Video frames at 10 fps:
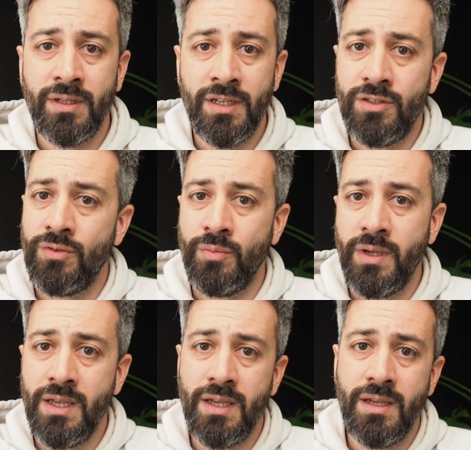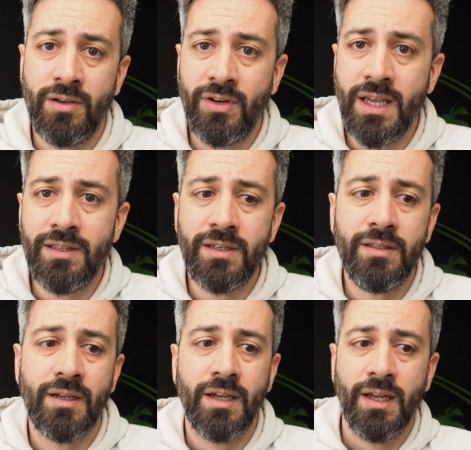needs to be
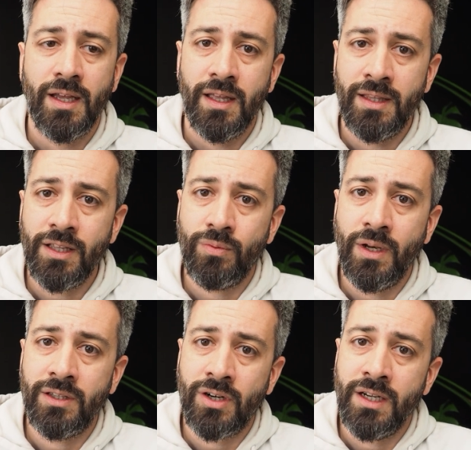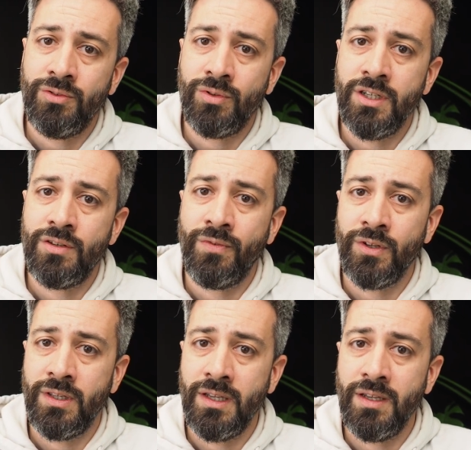created, that will try to reach for
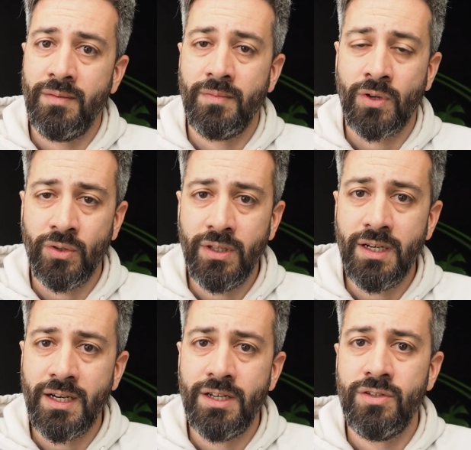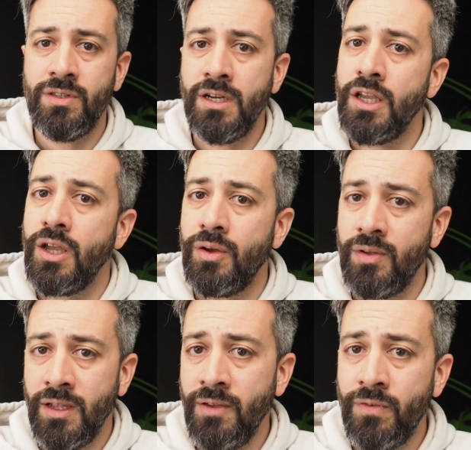the container registry.
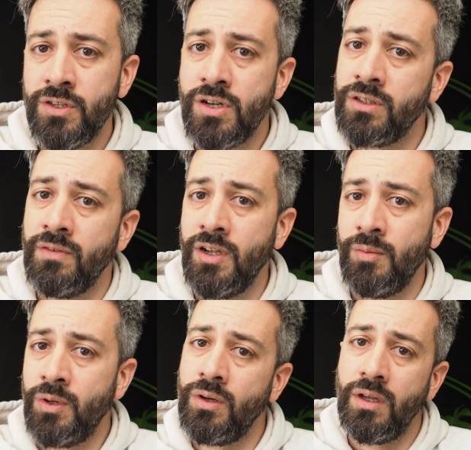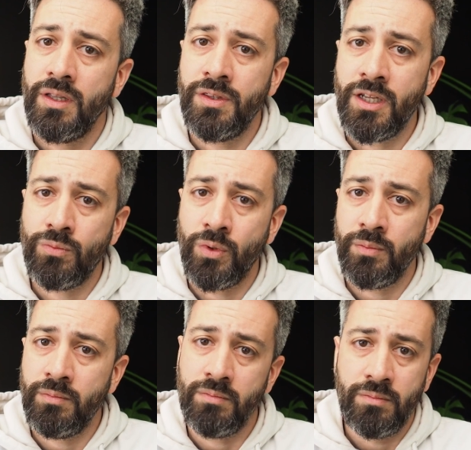If it's not available, that
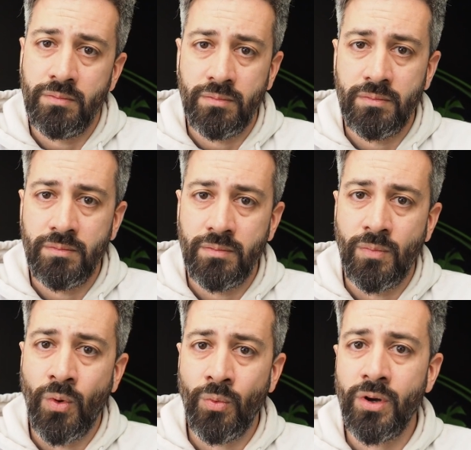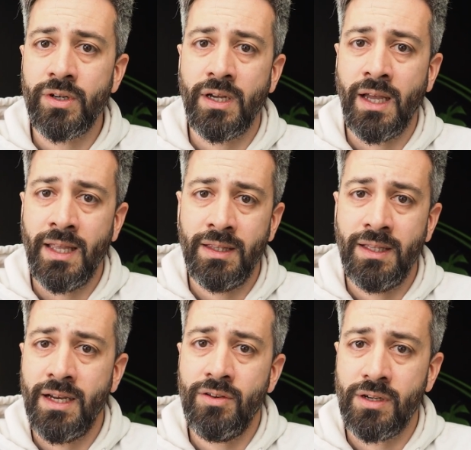won't work, and
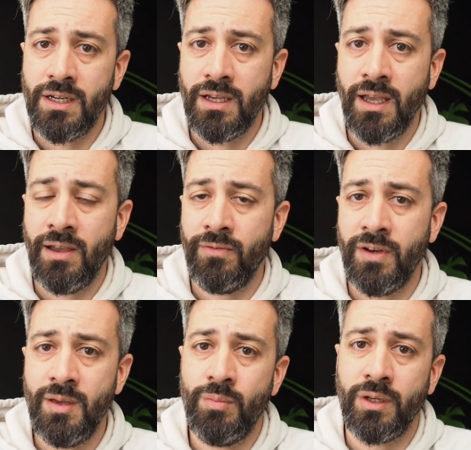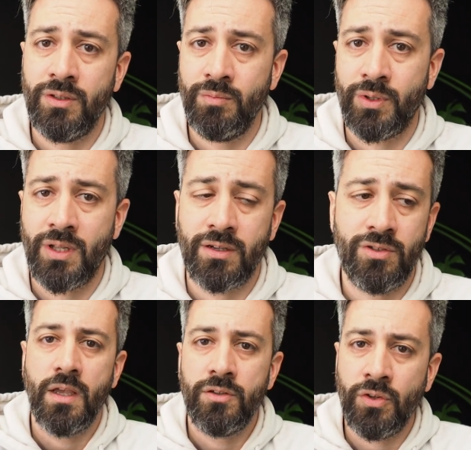then you're going to have an impact in
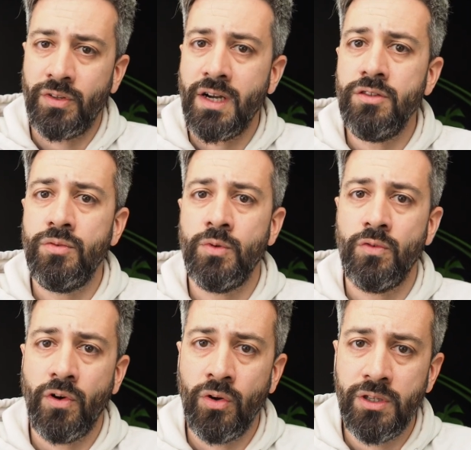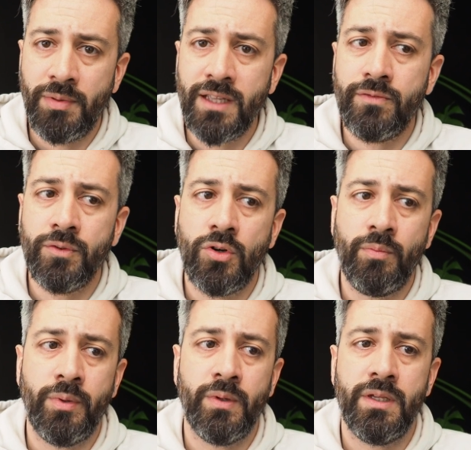production. So trying to move all the platform
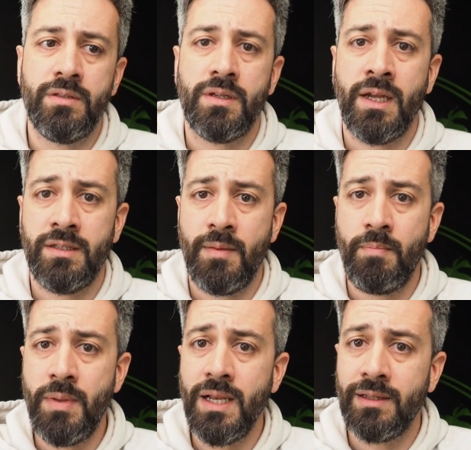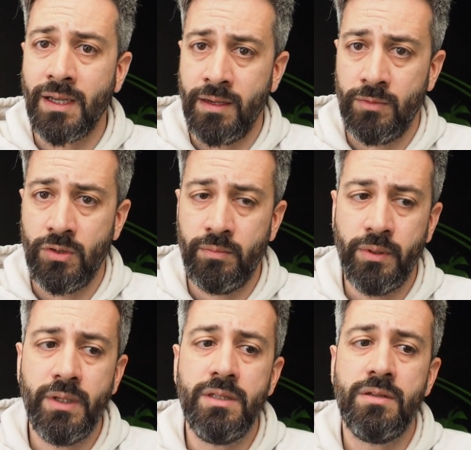components as a build time
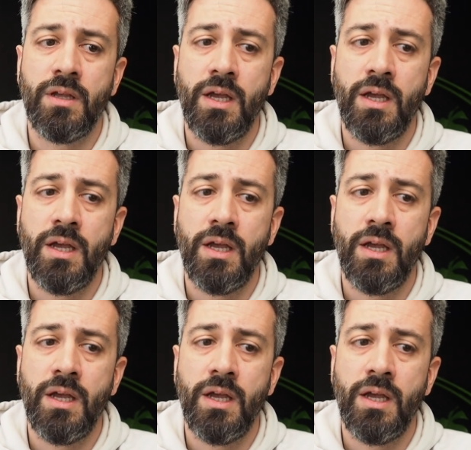component